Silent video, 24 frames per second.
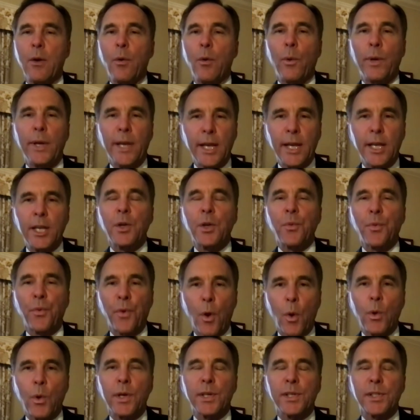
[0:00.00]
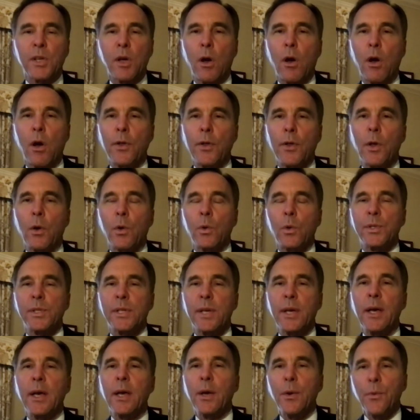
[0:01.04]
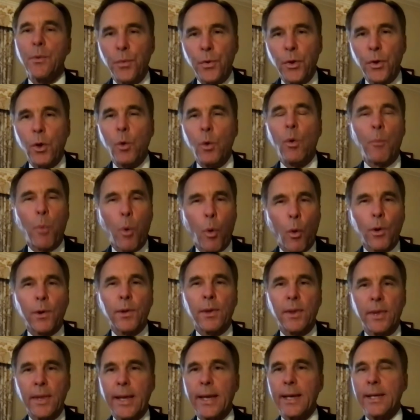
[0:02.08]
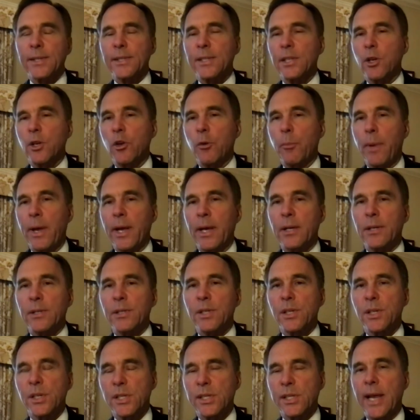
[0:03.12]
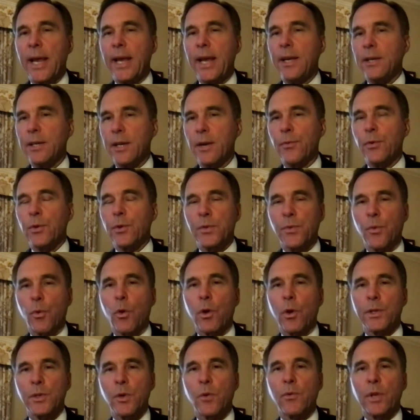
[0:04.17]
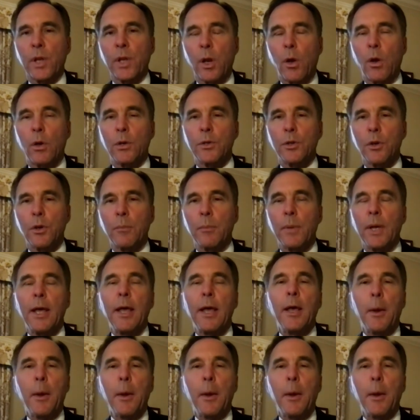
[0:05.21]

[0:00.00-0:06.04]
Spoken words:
we needed to focus on those few important things that could make a sustained difference for us over the long term.